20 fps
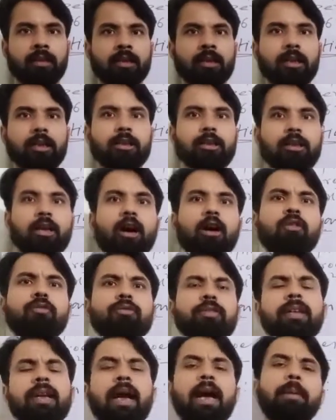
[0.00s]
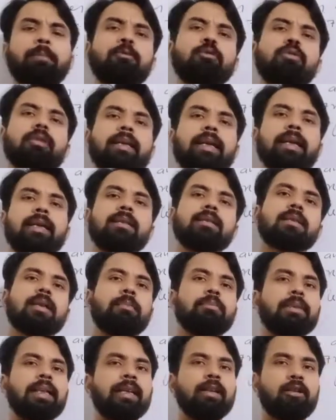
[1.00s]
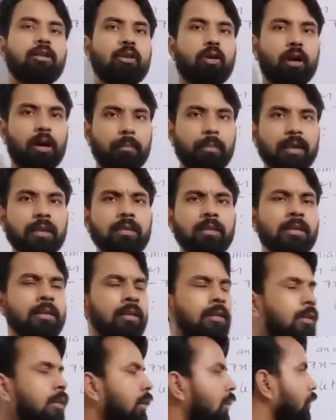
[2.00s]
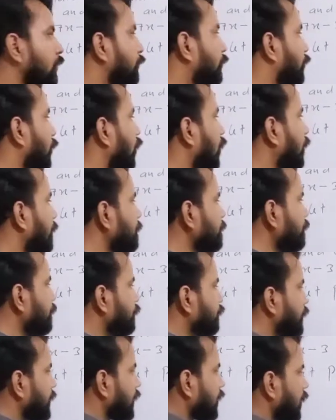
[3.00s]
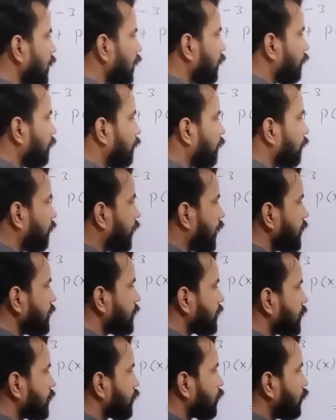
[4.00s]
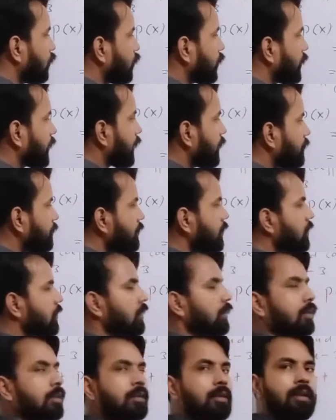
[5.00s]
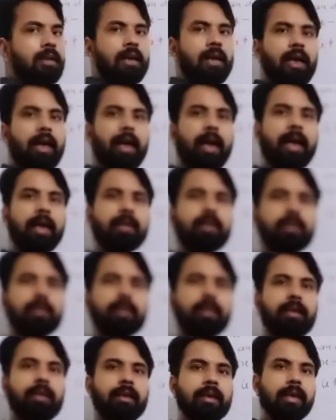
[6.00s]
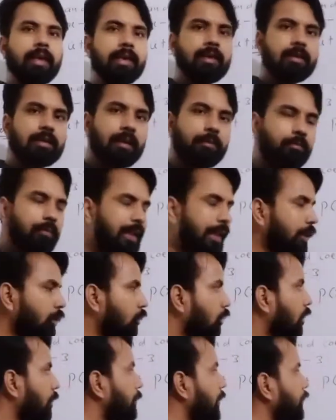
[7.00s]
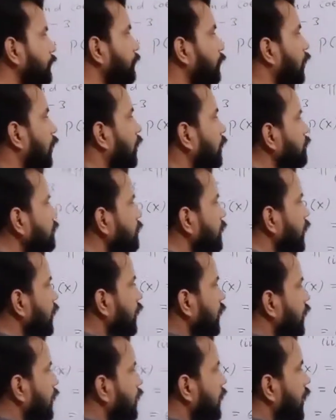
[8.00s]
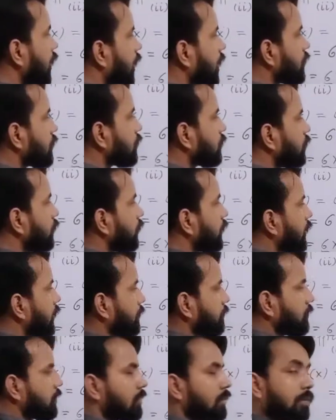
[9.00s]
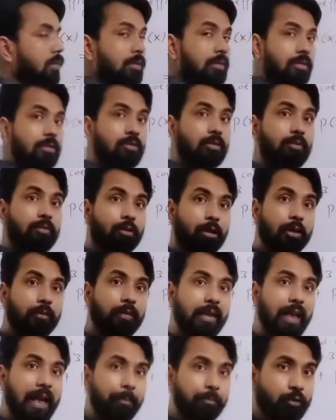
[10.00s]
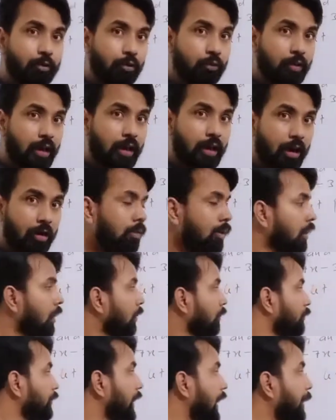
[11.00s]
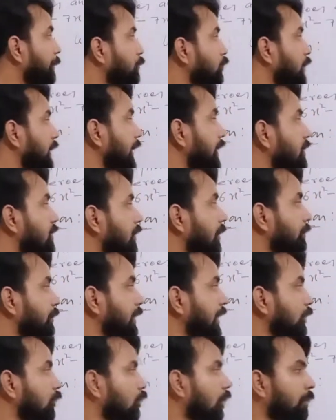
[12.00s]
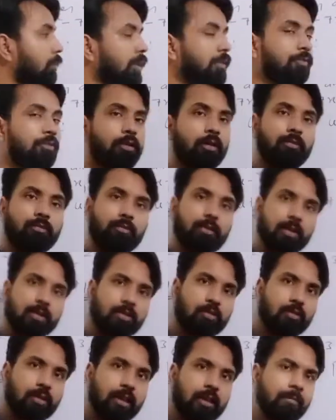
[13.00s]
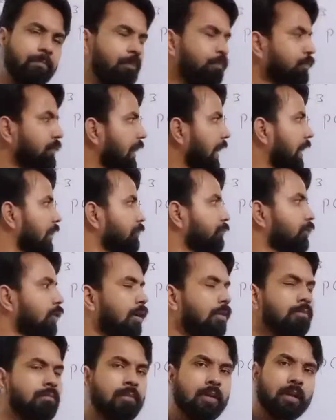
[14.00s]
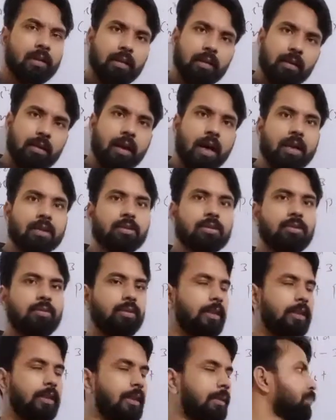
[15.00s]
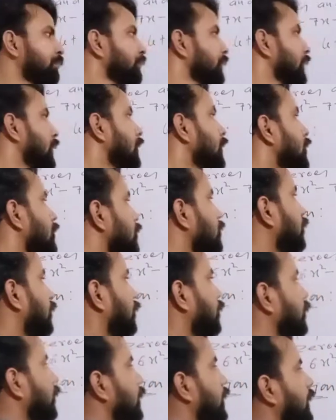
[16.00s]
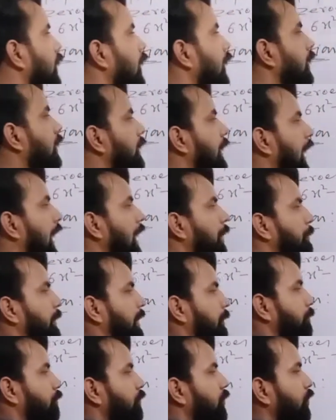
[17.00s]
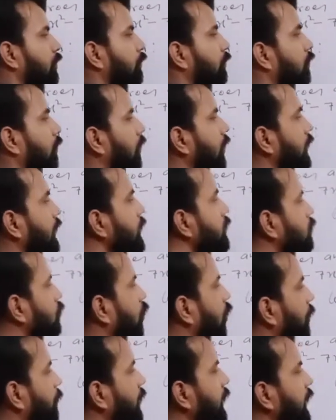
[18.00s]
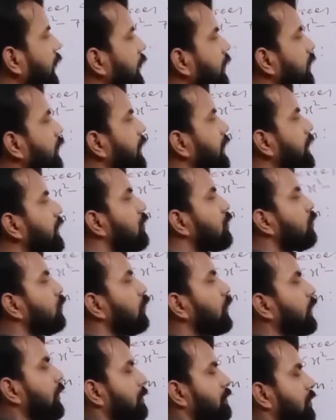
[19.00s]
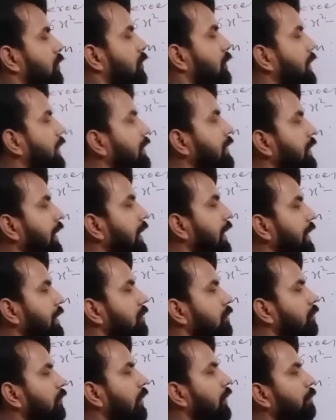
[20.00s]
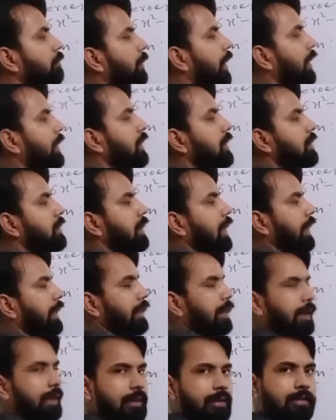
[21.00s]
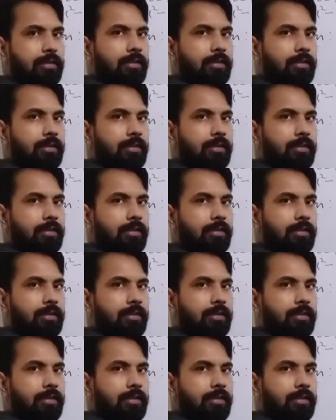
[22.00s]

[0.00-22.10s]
Now we have to take something common from first two terms and taking something common from last two terms. So what we have to do now? We have to take something common from first two term and from last two terms. So tell me, what is common in these two terms? 6x square minus 9x.